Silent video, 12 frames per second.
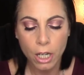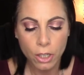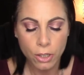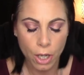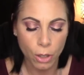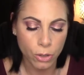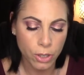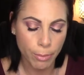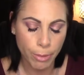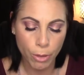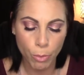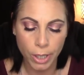So
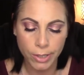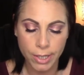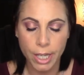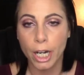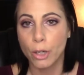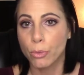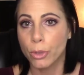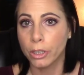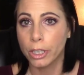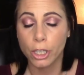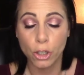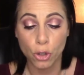some of the ones that I
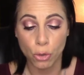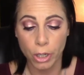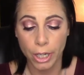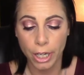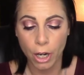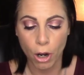really enjoy